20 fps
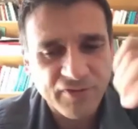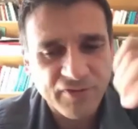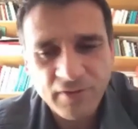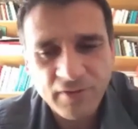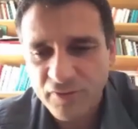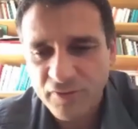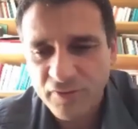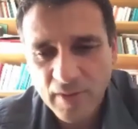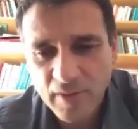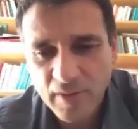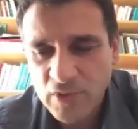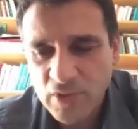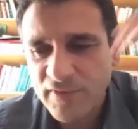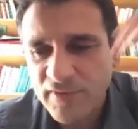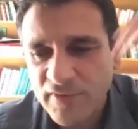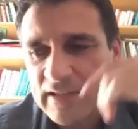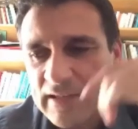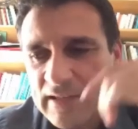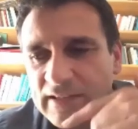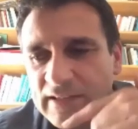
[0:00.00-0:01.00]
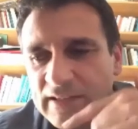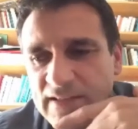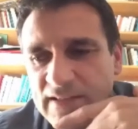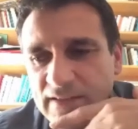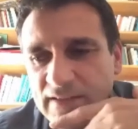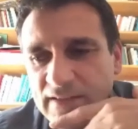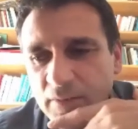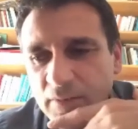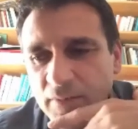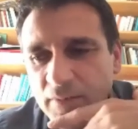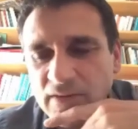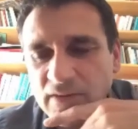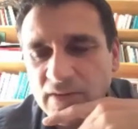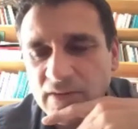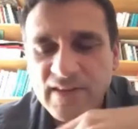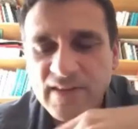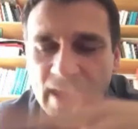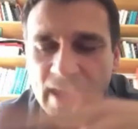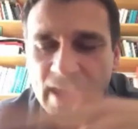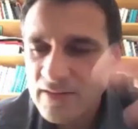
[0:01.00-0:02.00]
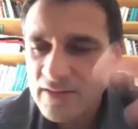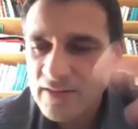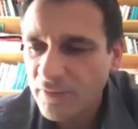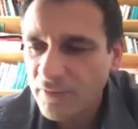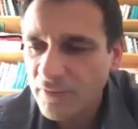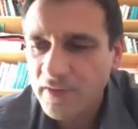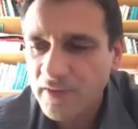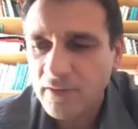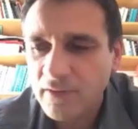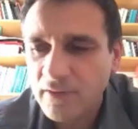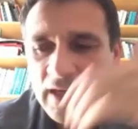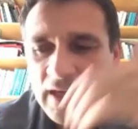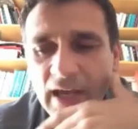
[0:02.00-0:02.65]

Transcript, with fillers: very famous violinists in the end of the